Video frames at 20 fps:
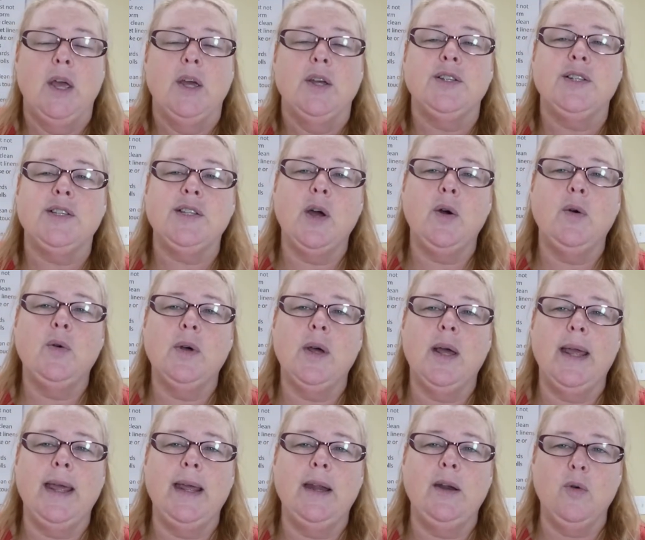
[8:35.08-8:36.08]
So
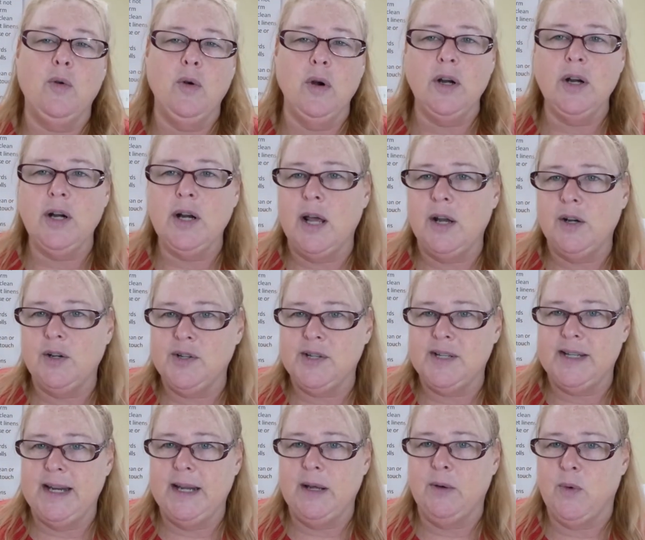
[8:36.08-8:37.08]
in order to
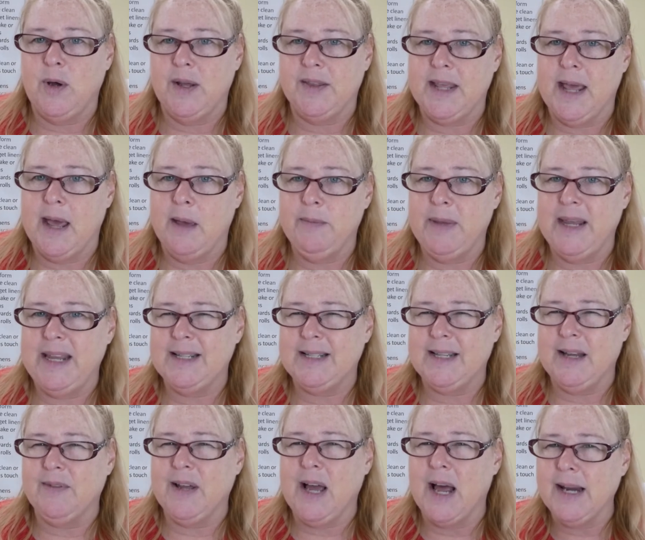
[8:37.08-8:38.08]
understand what that means,
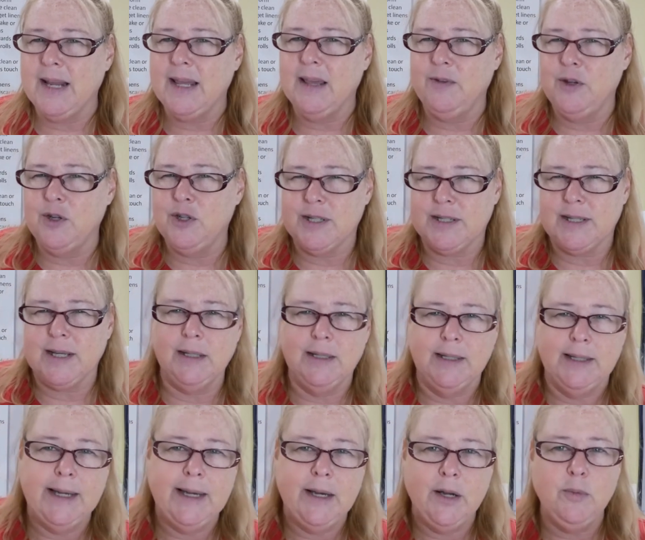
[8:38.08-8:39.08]
I've got to give you just a
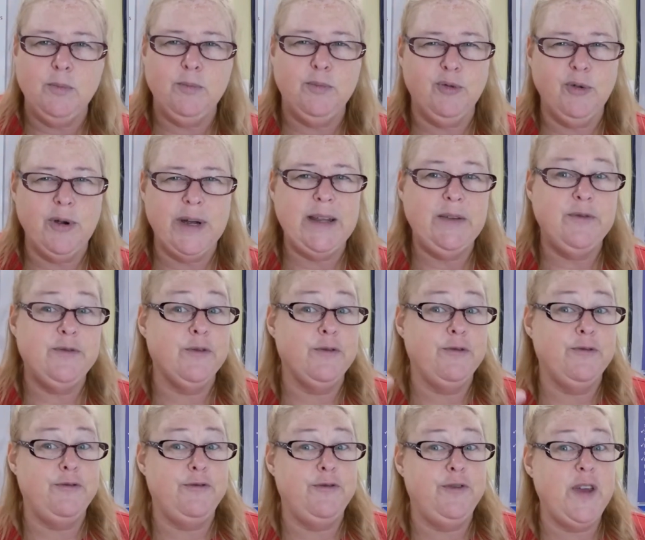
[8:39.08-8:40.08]
little brief
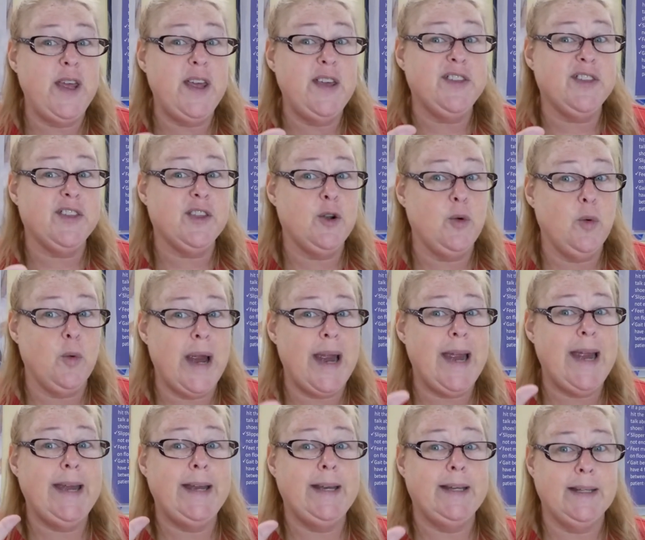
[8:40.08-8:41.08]
fifth
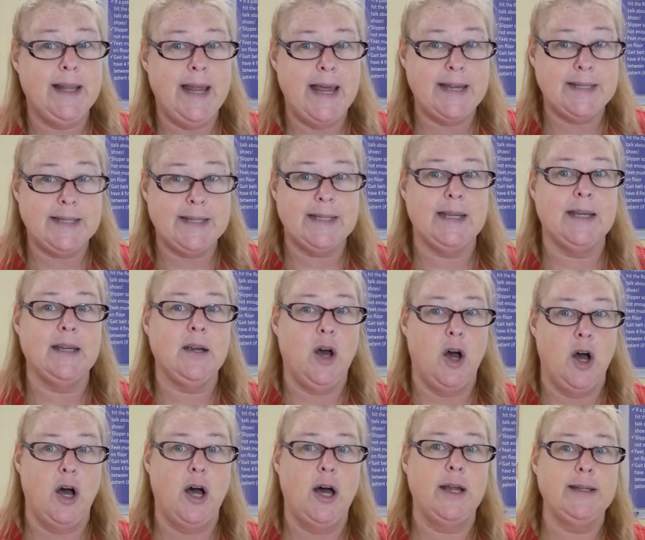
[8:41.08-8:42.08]
grade lesson
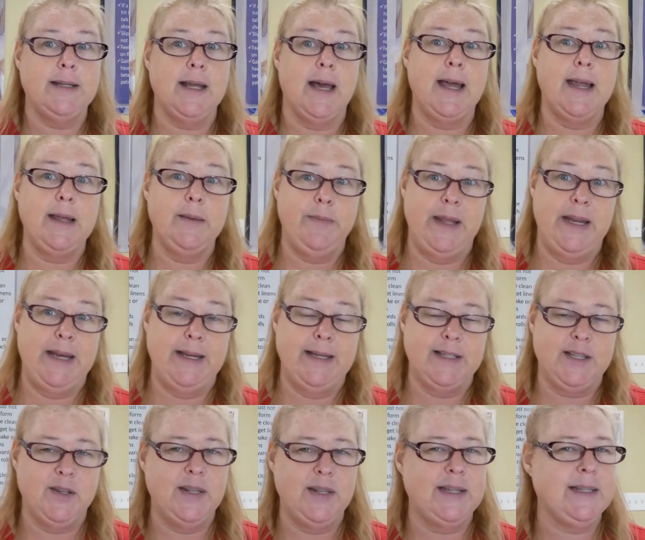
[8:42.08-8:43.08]
on
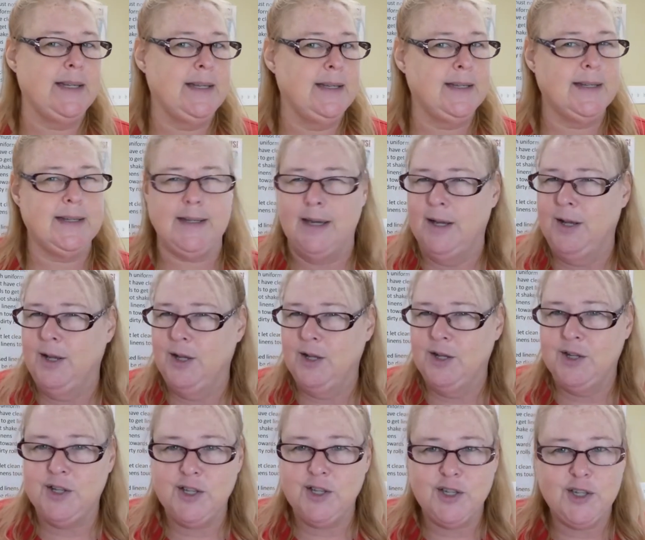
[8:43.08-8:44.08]
diabetes. So this is
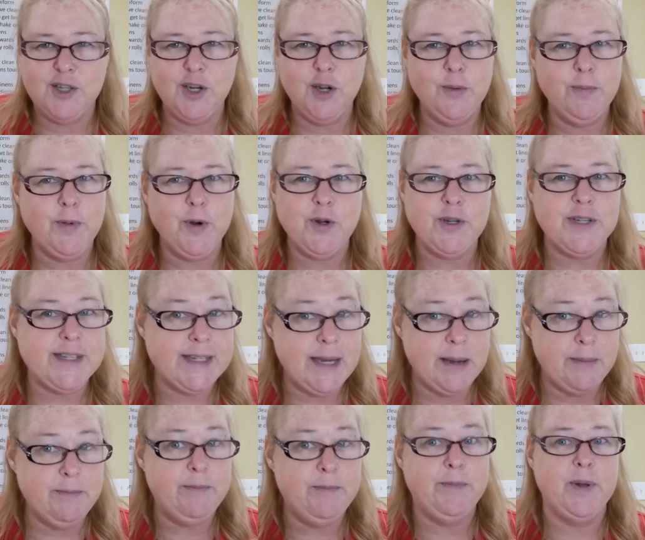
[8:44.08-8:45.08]
super
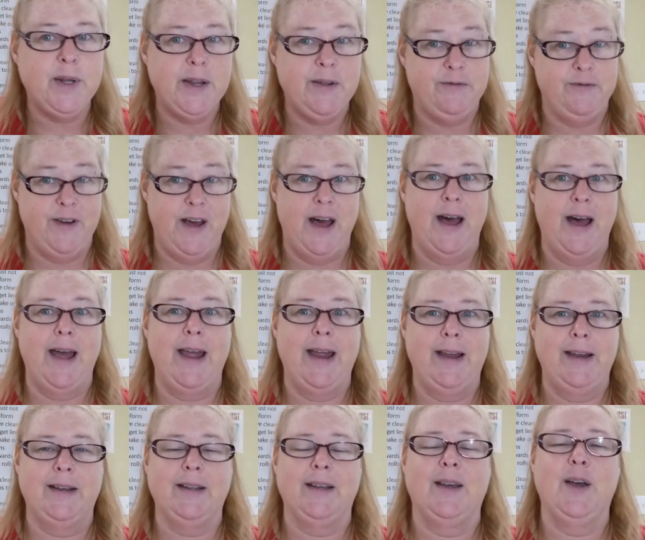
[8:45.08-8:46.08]

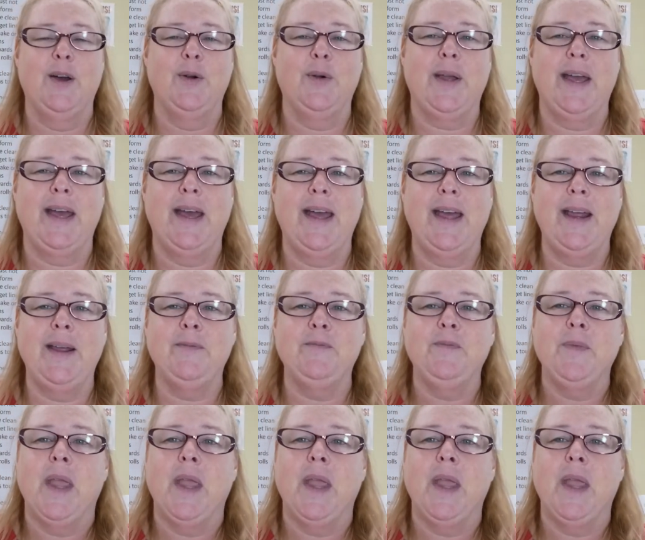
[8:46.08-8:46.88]
simplified, okay?